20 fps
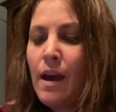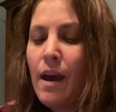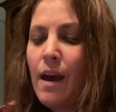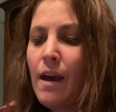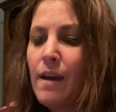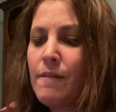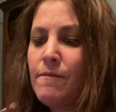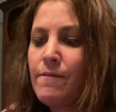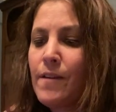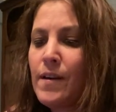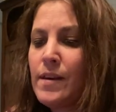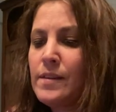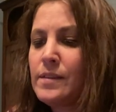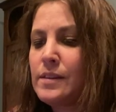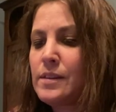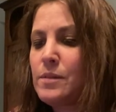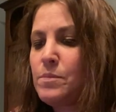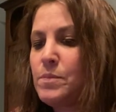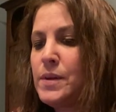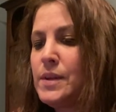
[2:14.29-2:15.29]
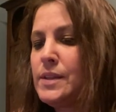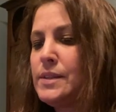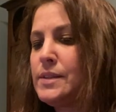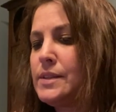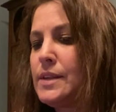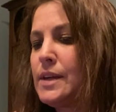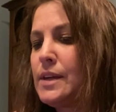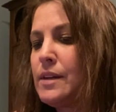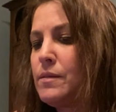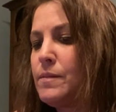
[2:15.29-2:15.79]
I find that the pins
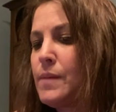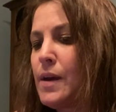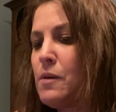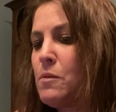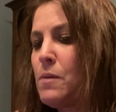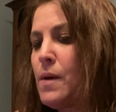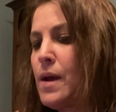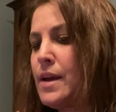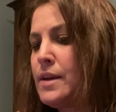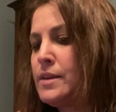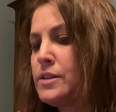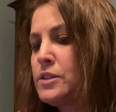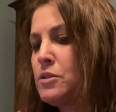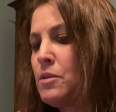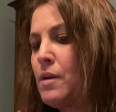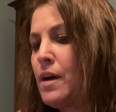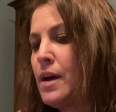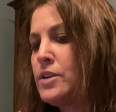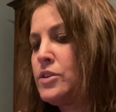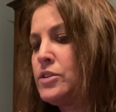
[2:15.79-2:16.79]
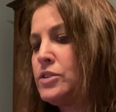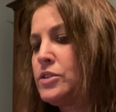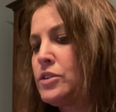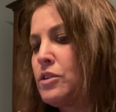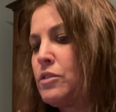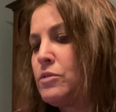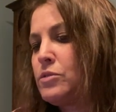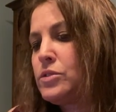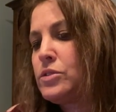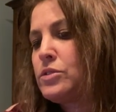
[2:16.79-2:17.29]
get in my way, so I just
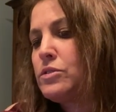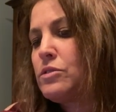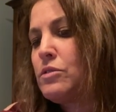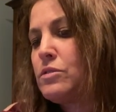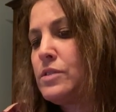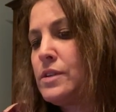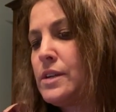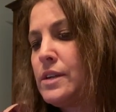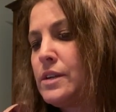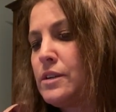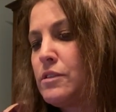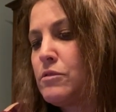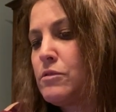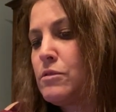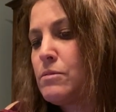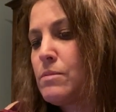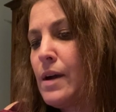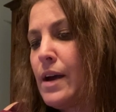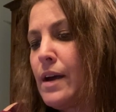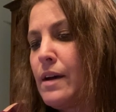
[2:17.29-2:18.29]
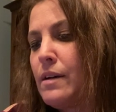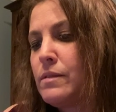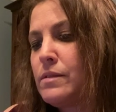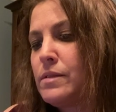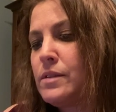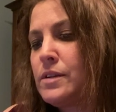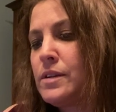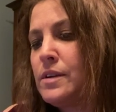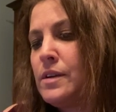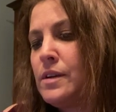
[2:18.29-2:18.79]
go slowly and go
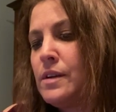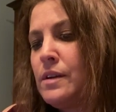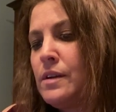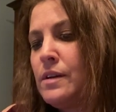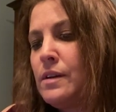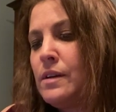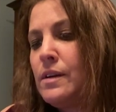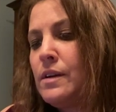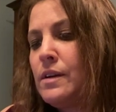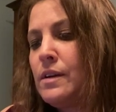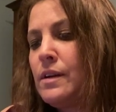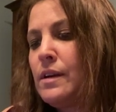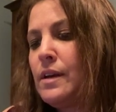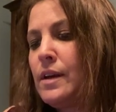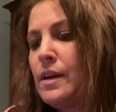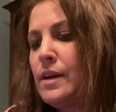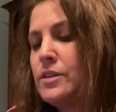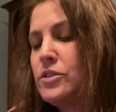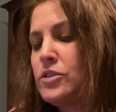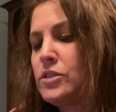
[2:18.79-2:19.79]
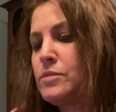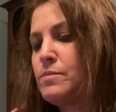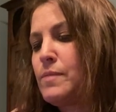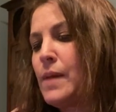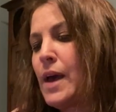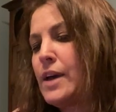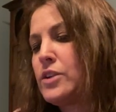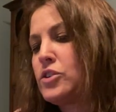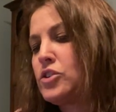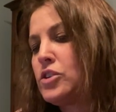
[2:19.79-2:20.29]
around and just
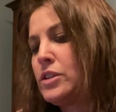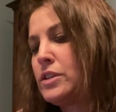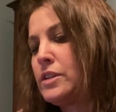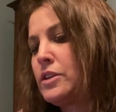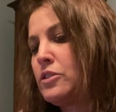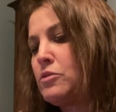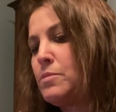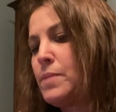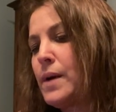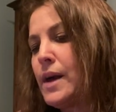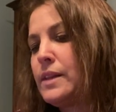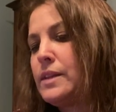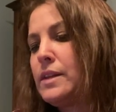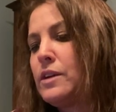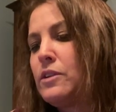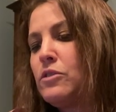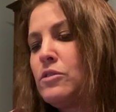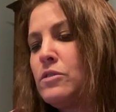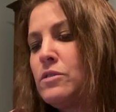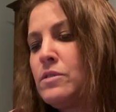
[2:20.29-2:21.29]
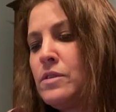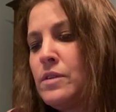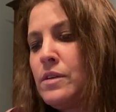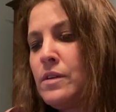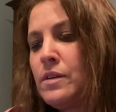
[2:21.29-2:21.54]
match it little by little.